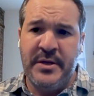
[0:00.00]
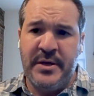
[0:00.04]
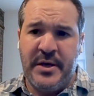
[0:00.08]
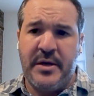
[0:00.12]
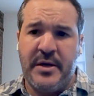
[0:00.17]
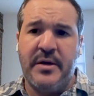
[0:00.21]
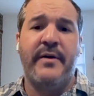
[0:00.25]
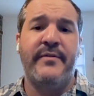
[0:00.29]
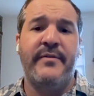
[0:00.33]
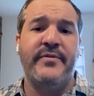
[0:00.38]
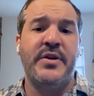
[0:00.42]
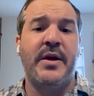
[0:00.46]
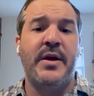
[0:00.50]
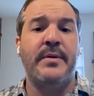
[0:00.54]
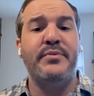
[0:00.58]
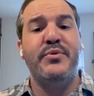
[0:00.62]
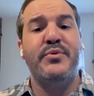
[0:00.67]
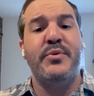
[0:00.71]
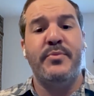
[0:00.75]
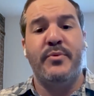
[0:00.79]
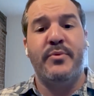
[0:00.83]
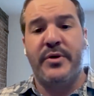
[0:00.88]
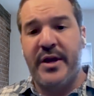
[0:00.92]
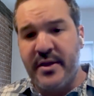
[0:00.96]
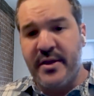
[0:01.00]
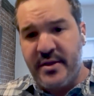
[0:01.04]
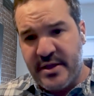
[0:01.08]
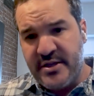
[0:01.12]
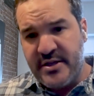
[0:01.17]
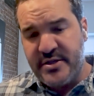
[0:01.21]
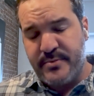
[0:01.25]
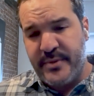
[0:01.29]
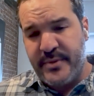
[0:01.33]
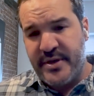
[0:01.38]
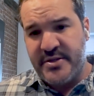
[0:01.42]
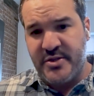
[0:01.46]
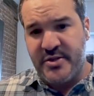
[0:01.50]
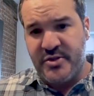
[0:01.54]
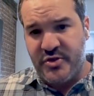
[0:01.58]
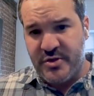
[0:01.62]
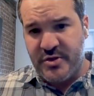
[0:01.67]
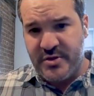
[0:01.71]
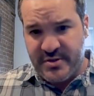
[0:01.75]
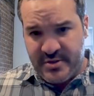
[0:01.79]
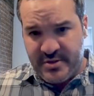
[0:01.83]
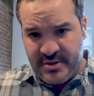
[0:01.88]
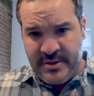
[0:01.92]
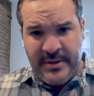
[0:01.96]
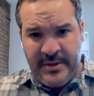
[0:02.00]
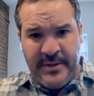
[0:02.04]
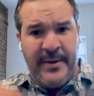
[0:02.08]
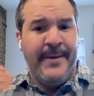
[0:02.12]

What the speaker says: And oftentimes people get these messages,